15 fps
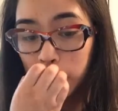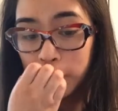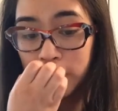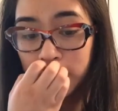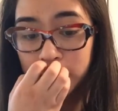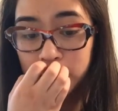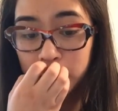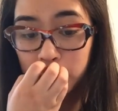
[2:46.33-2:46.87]
The
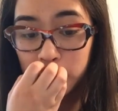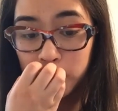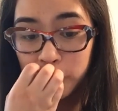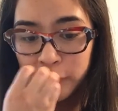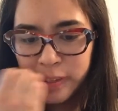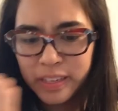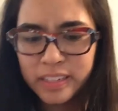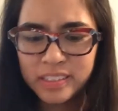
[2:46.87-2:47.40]
next
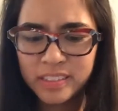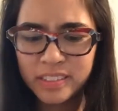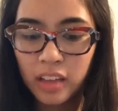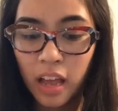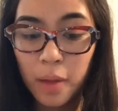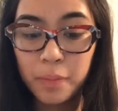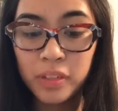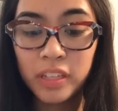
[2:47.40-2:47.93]
goal is,
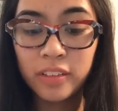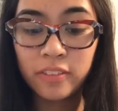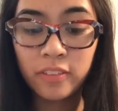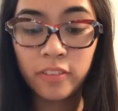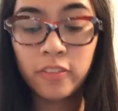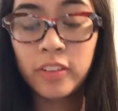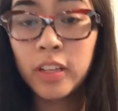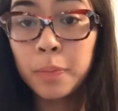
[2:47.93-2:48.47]
I believe,
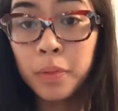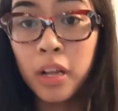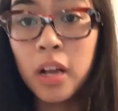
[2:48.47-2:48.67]
Philipp